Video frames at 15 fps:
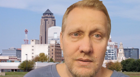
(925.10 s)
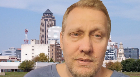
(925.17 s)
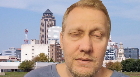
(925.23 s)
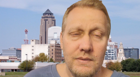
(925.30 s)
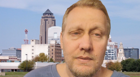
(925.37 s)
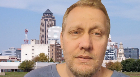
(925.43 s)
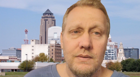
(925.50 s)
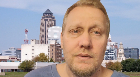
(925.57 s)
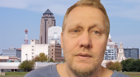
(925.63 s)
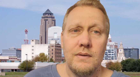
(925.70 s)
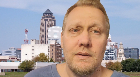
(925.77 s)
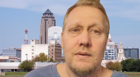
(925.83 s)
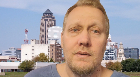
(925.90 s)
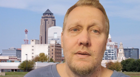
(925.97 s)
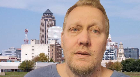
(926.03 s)

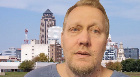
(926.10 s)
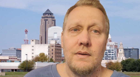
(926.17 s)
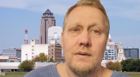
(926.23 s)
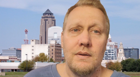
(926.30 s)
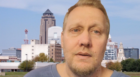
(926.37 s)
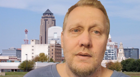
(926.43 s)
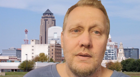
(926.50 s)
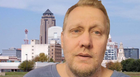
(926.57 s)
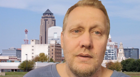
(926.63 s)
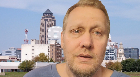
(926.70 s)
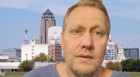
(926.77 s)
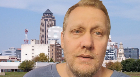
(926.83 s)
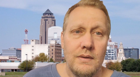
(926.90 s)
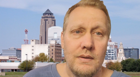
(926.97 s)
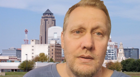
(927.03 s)

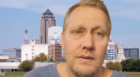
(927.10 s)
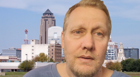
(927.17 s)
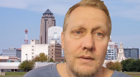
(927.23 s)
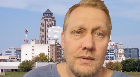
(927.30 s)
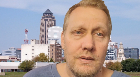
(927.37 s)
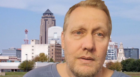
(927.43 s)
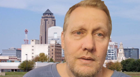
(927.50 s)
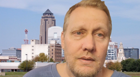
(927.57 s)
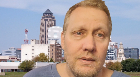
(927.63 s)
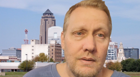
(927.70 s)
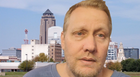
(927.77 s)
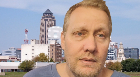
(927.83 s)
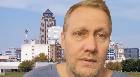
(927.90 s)
No one is speaking in this clip.